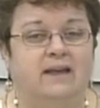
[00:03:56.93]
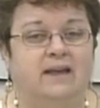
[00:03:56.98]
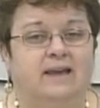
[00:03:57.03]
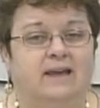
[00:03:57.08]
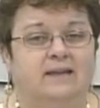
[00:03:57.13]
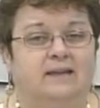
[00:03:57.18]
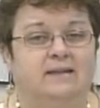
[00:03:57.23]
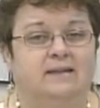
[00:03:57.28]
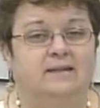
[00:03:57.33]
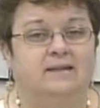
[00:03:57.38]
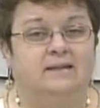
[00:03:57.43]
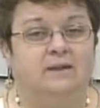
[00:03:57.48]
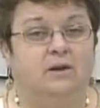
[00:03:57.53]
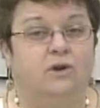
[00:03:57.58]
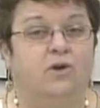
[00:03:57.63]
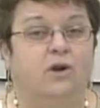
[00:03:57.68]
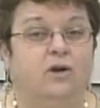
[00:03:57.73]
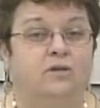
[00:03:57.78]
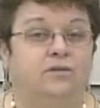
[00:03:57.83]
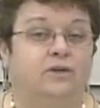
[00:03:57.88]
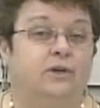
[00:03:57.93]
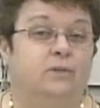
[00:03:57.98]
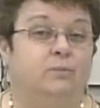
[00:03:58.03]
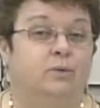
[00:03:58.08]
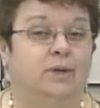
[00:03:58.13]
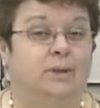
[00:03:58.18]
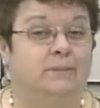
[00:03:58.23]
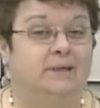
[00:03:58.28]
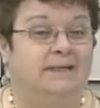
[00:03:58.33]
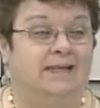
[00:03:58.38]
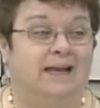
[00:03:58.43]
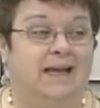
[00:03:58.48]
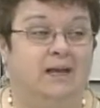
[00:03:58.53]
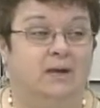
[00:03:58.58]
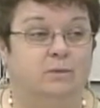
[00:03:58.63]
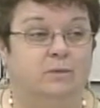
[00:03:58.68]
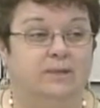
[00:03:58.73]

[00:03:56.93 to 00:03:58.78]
and call for your appointment now,